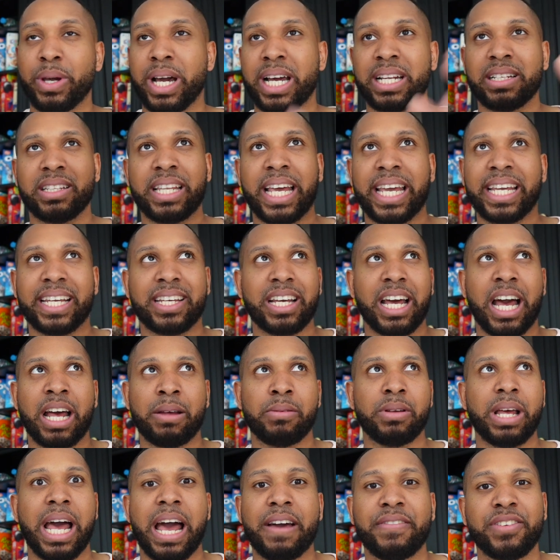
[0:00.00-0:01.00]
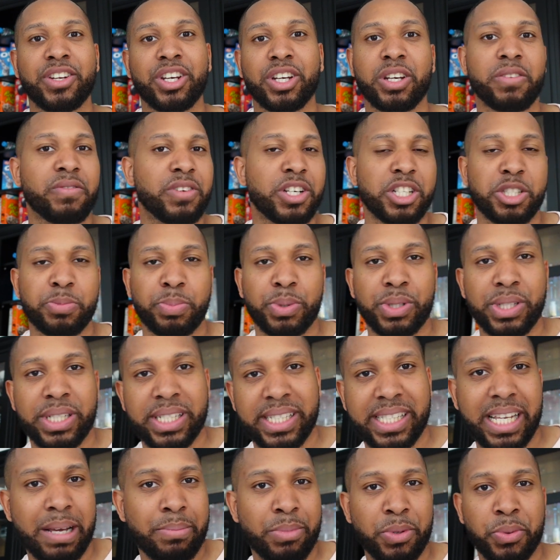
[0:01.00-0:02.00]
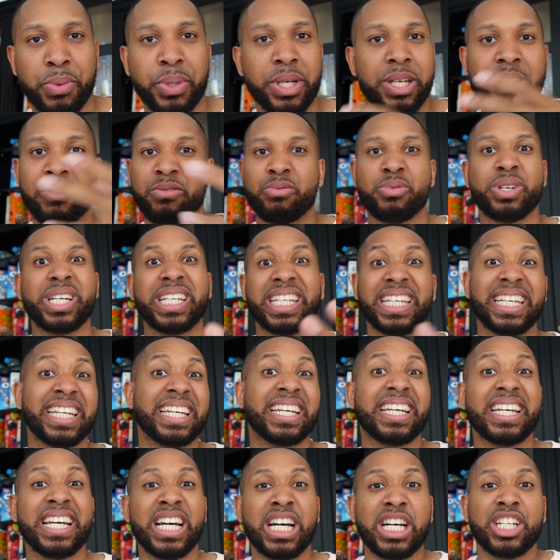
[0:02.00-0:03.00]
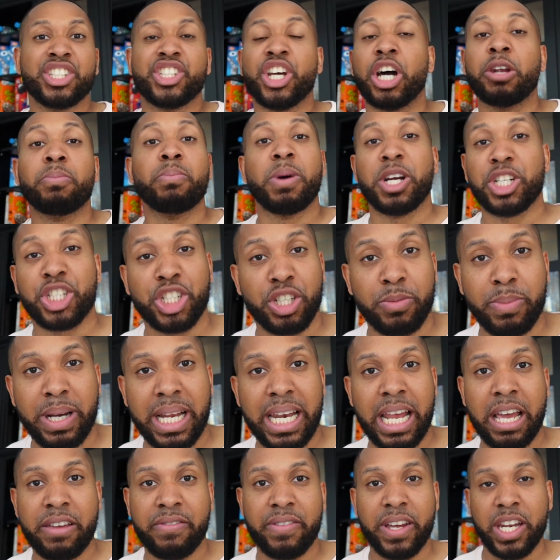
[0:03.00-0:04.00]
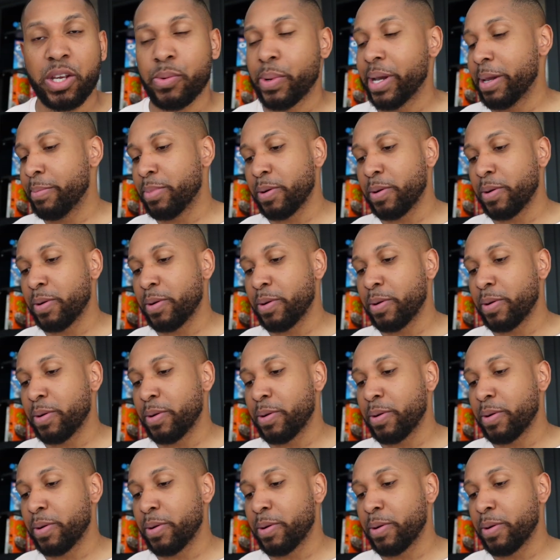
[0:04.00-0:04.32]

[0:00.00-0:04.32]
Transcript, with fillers: I'd like having a convertible in December wouldn't have really done much to my life anyway.